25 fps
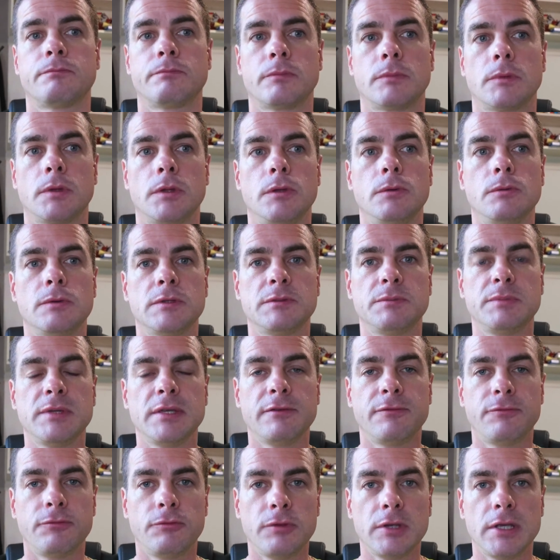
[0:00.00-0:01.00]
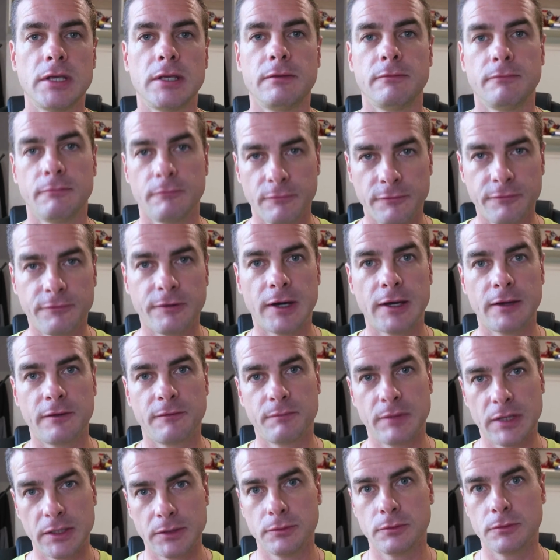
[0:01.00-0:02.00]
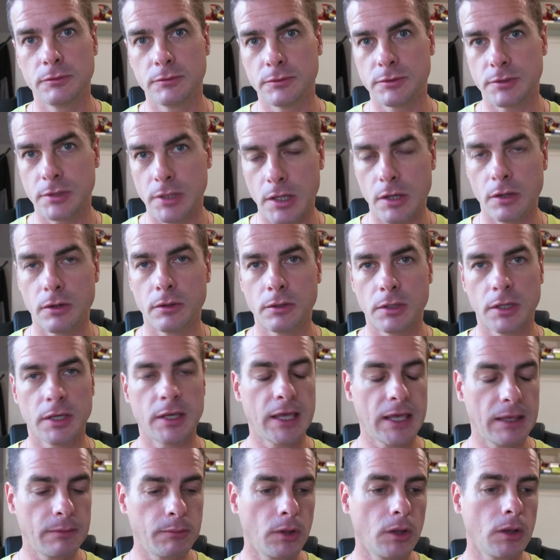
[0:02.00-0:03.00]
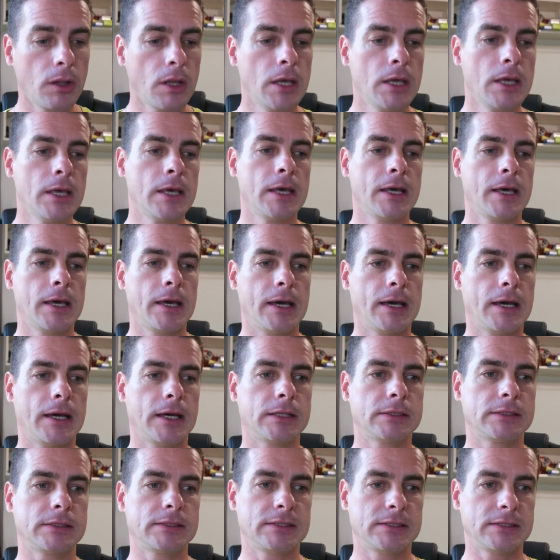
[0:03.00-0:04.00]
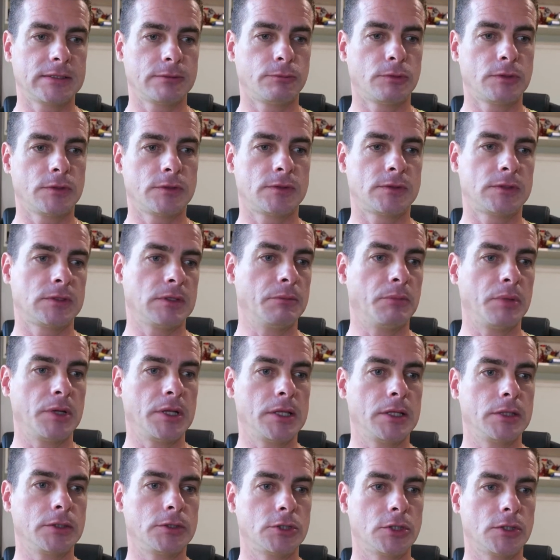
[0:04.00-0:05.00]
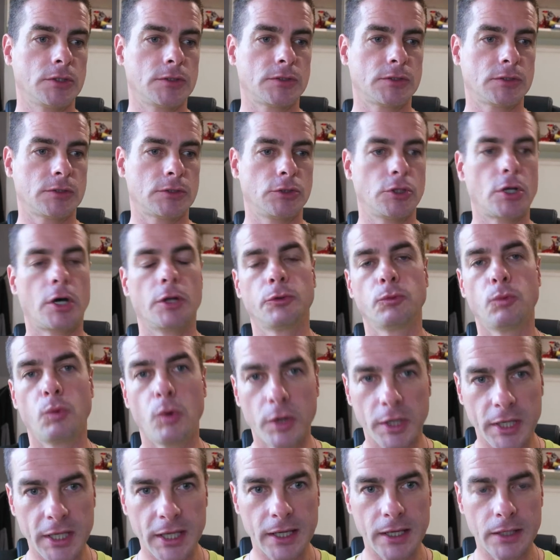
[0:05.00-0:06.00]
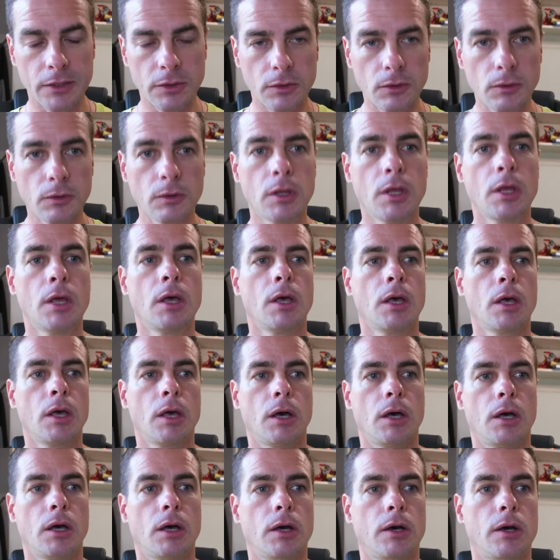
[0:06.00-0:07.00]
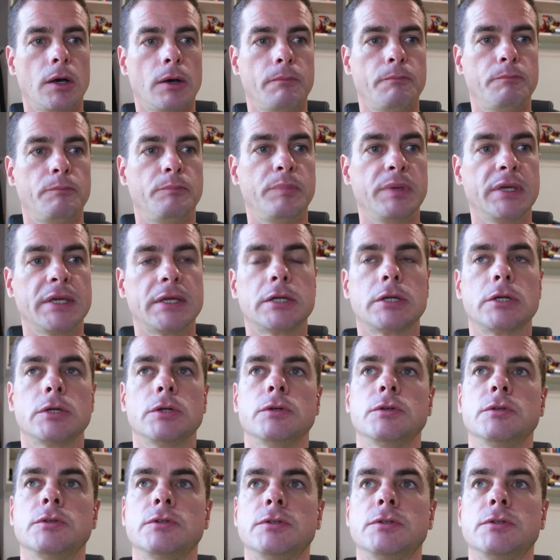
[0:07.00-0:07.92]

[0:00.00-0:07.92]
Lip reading: USB 3 5 meters long cable, and this was simply just not working at all because